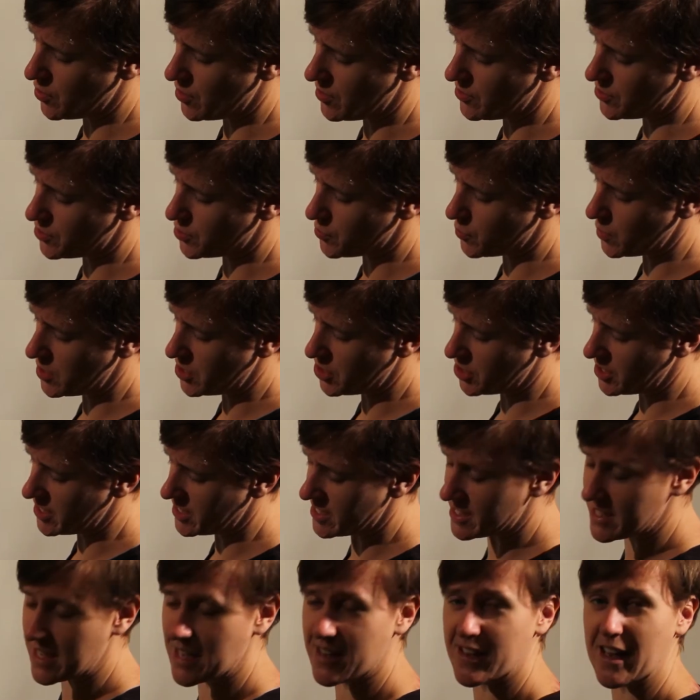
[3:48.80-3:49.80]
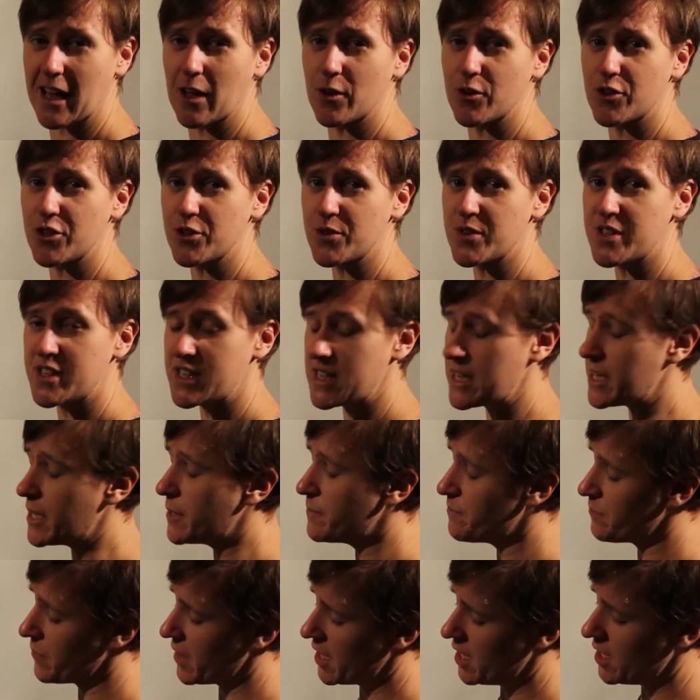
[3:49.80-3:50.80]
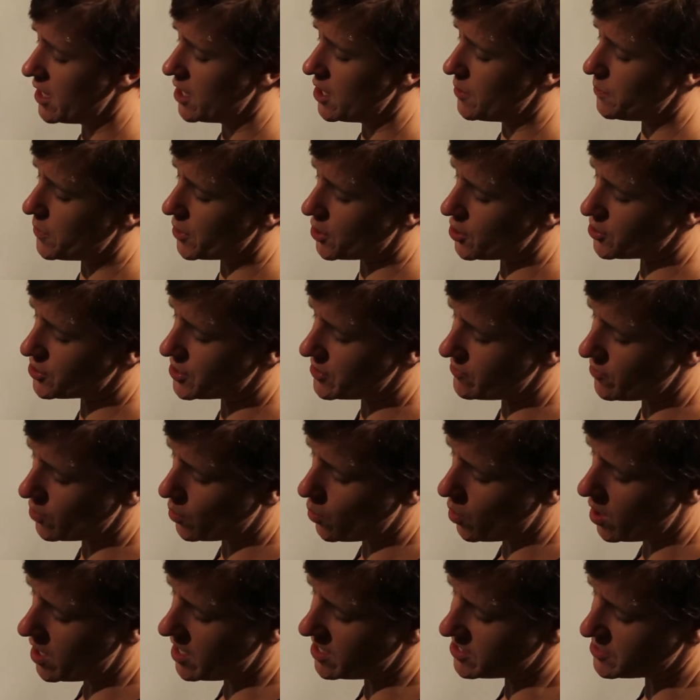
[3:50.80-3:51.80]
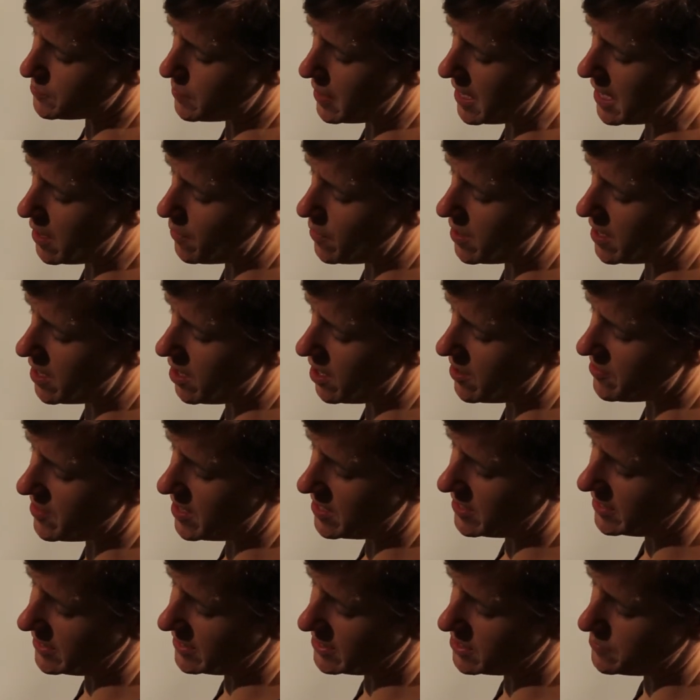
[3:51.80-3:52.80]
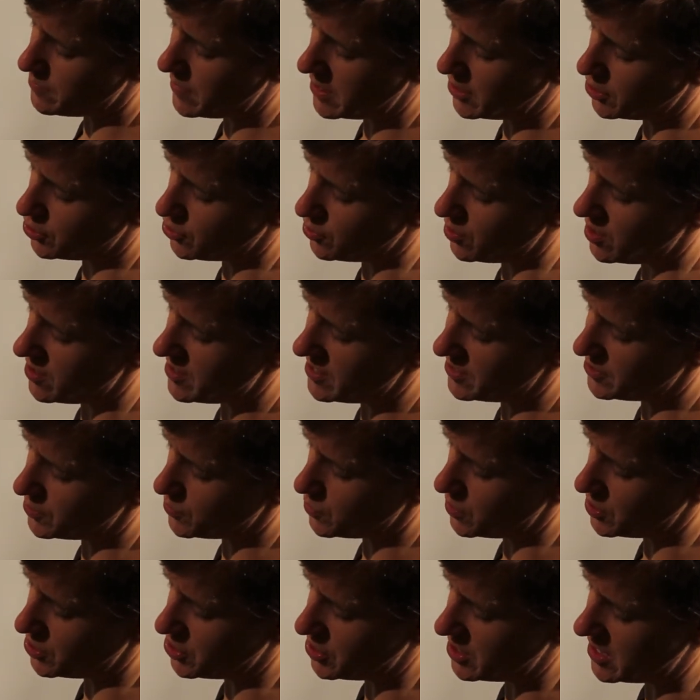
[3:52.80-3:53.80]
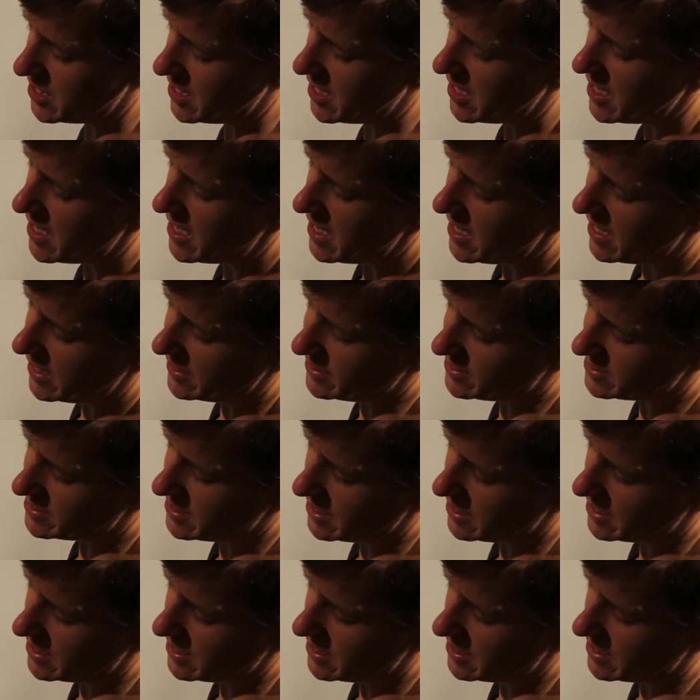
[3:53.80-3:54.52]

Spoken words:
that the switch is set down to C. Because it requires power, I then need to make sure that this switch here is